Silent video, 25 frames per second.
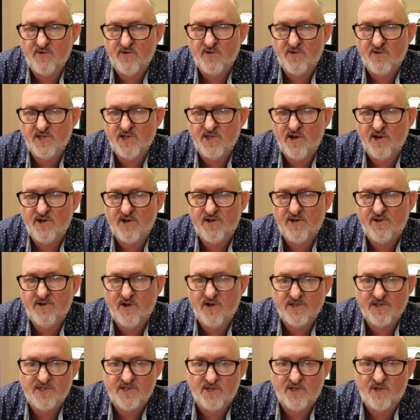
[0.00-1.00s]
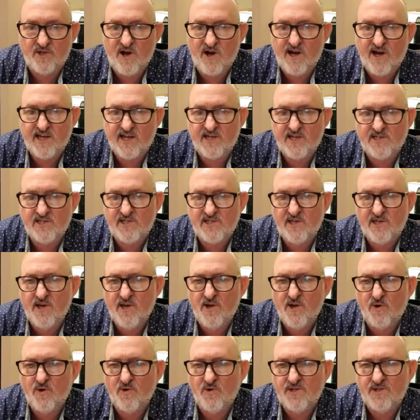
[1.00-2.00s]
us on, not to like us
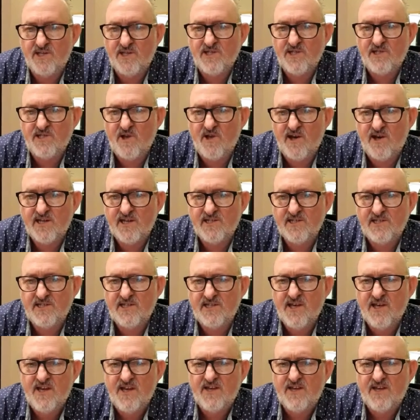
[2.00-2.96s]
or dislike us.